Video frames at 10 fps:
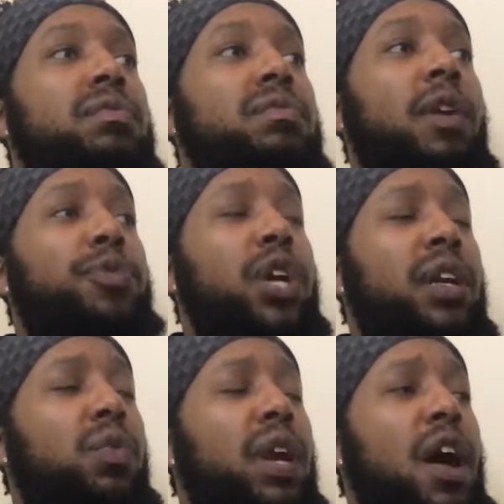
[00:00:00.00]
I'm trying to.
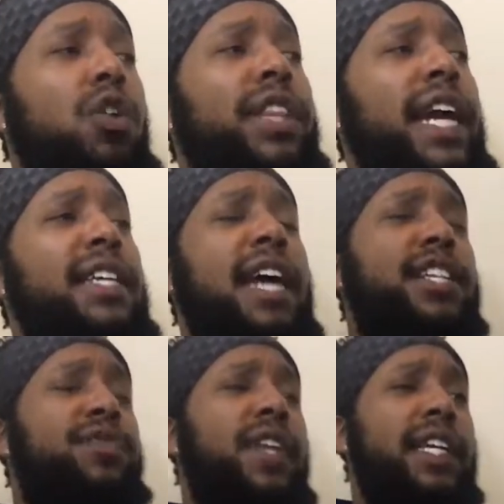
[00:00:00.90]
What only thing I
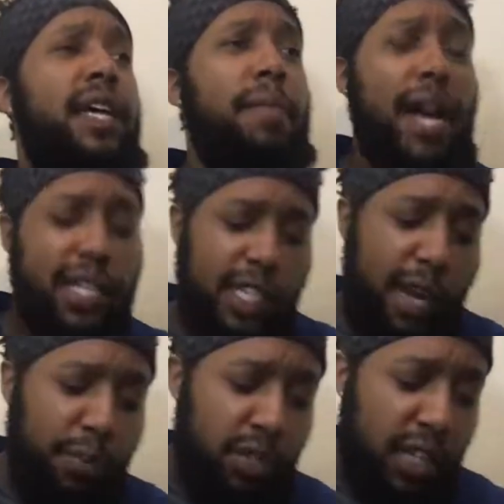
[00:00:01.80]
just feel like my
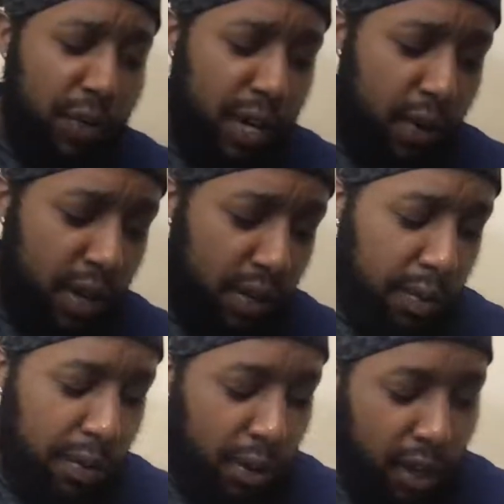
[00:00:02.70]
example is like, would I rather
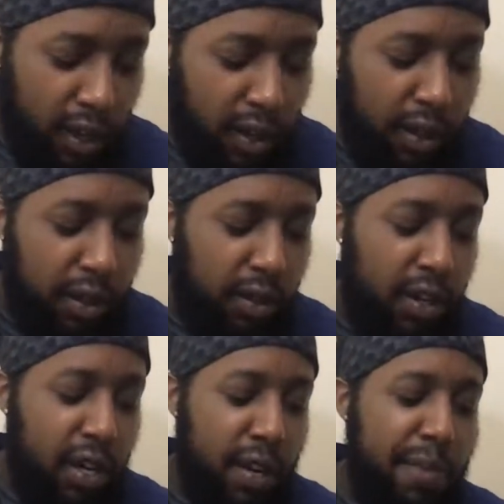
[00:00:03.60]

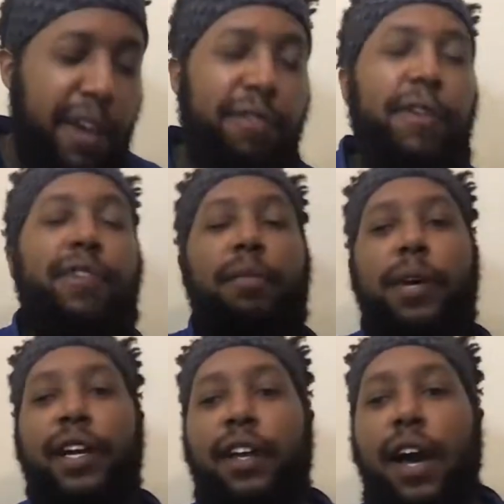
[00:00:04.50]
make $50
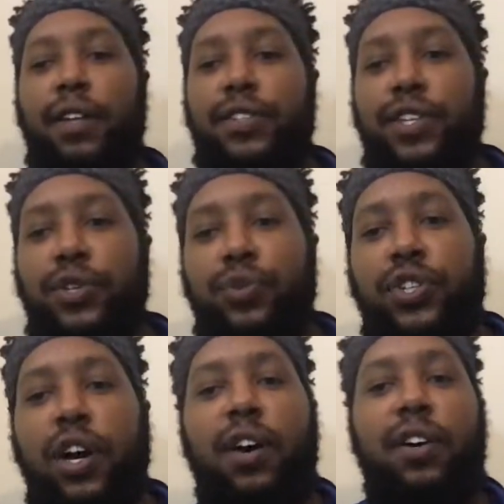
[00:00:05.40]
million in
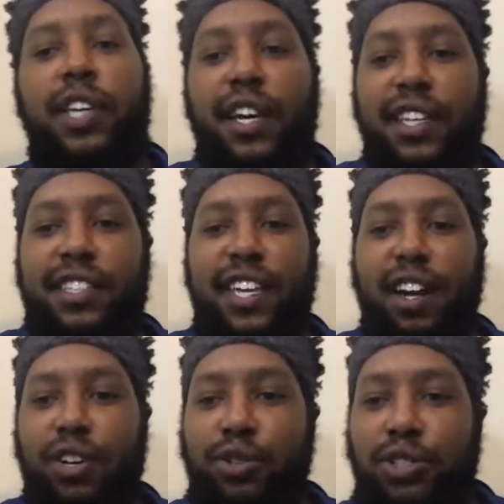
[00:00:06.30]
Utah? Yeah, let's get
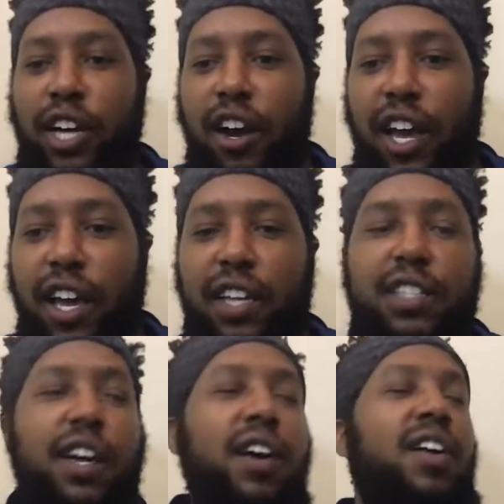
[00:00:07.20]
on Utah ad.
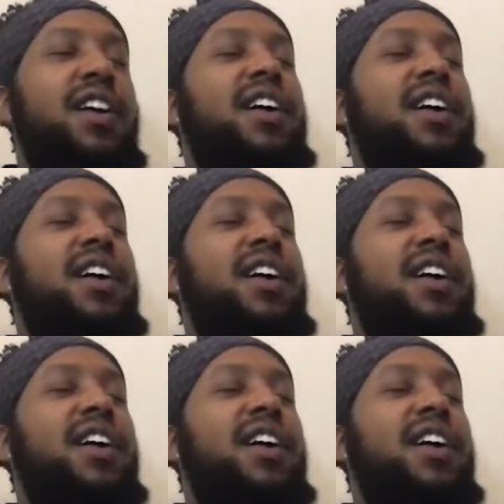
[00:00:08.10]
Nah.